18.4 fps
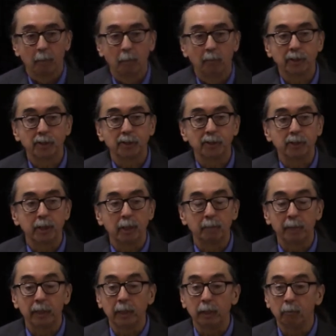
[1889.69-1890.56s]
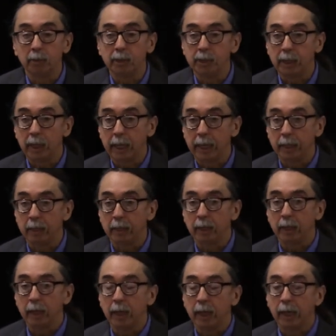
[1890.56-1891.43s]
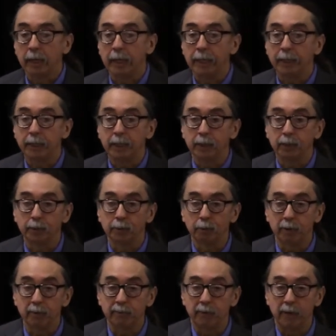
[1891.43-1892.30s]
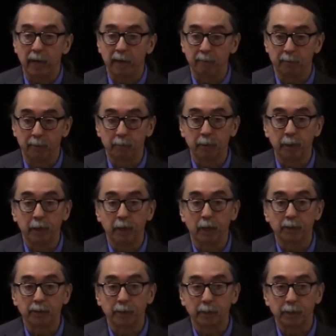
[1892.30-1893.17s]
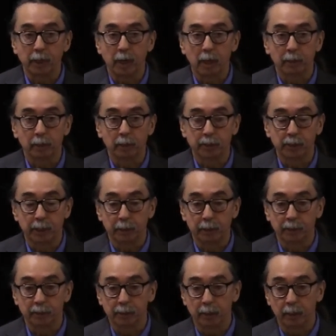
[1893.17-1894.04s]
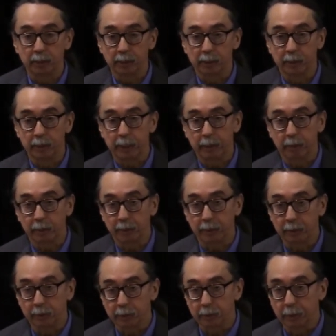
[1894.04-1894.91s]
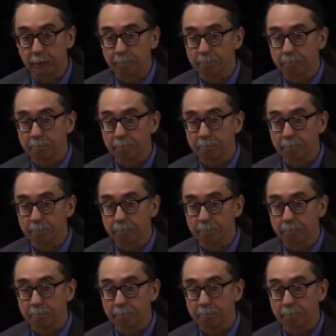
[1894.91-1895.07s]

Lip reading: Mississippi, Louisiana in 1835 between us and Choctaws, Chickasaws, and Cherokees.